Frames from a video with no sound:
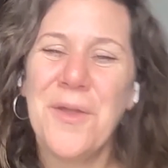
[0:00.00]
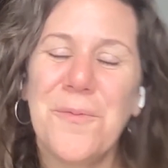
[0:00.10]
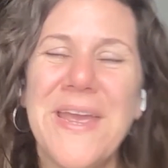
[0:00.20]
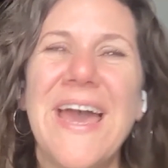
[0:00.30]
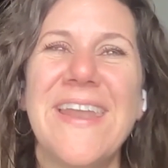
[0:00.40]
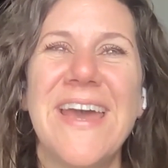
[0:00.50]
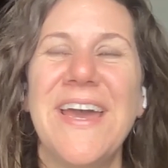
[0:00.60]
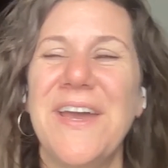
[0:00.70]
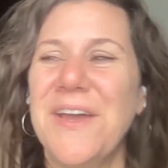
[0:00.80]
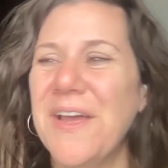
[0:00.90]
We had
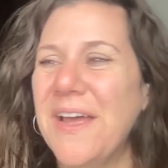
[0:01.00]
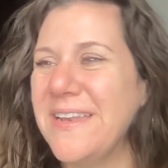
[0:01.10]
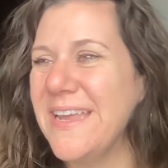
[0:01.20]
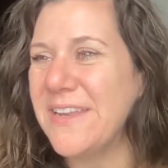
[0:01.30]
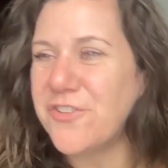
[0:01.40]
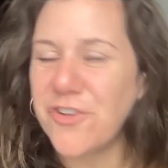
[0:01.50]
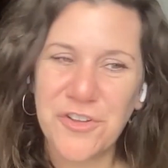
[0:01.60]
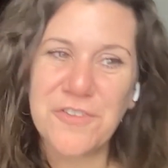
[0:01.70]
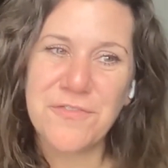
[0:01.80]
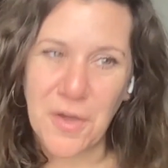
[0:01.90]
an
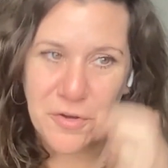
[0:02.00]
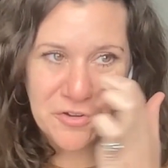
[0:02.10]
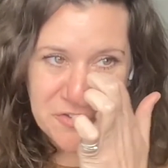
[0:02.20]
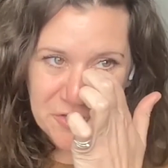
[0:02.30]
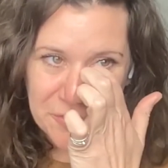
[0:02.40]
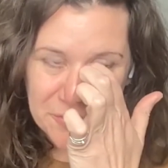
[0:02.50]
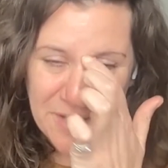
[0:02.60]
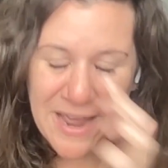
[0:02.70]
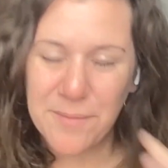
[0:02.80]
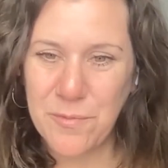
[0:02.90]
internal photo shoot
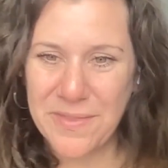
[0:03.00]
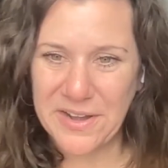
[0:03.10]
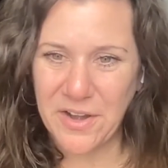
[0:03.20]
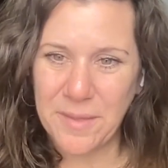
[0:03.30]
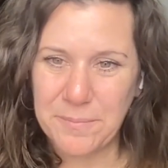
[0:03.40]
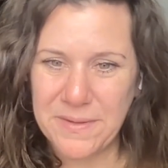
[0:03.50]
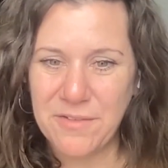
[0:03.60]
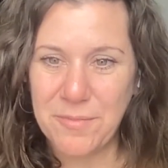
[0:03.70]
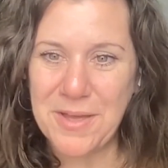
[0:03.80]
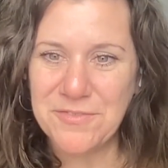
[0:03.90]
within our company
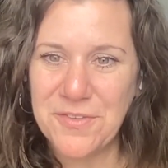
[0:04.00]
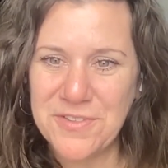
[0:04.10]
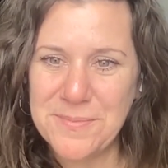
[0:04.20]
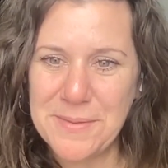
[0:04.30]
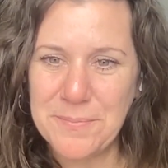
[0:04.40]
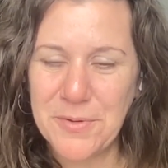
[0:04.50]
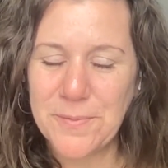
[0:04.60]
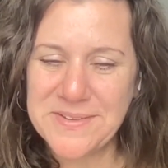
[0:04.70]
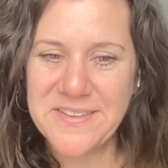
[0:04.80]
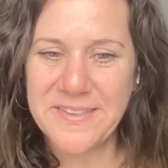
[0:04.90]
of about 50 people
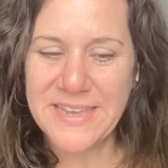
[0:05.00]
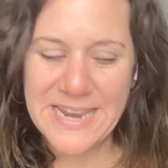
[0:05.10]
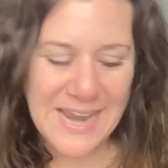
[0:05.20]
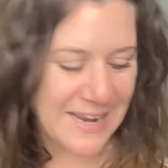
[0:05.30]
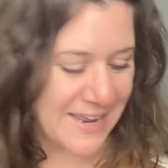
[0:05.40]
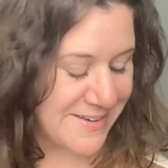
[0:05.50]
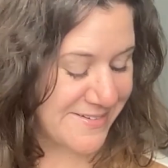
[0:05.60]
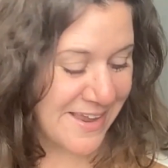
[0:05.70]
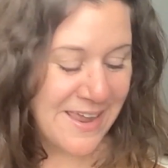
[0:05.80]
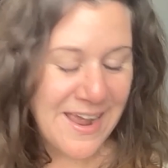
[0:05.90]
recently,
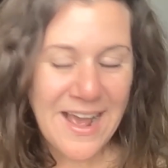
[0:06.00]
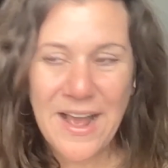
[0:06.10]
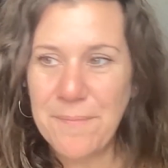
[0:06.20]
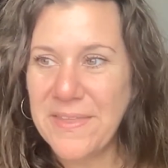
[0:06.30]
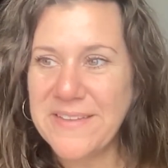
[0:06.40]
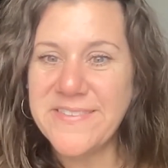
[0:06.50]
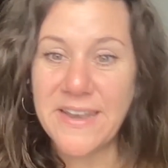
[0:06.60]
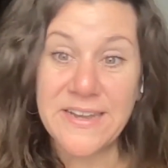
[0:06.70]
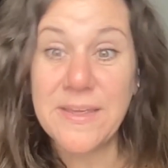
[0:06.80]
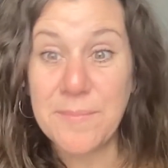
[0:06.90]
and they
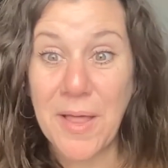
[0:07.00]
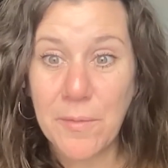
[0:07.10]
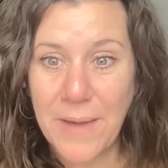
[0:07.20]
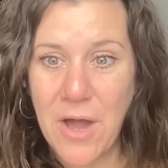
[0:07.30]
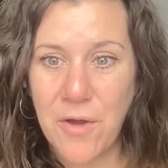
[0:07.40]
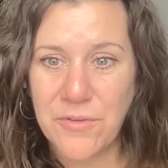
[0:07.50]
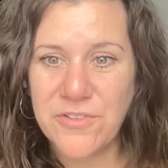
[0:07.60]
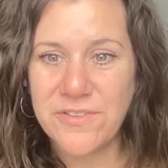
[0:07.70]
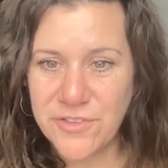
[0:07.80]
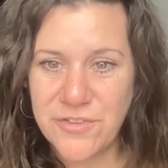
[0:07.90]
sent an email
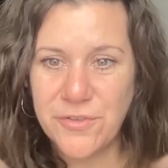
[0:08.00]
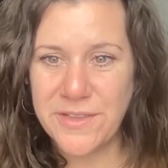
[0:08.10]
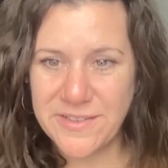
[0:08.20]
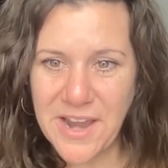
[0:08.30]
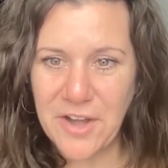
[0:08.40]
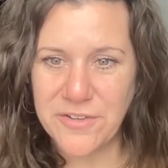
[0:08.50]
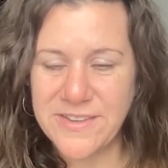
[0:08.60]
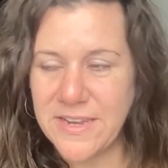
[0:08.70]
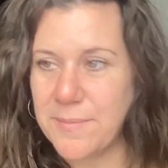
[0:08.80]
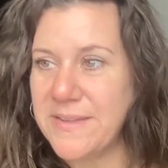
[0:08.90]
around to the entire
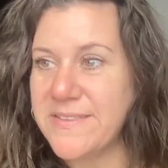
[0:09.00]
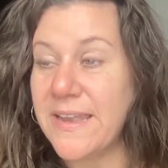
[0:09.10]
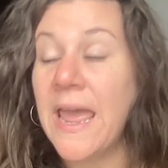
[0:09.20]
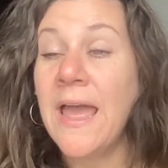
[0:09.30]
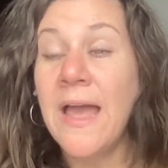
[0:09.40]
team and said,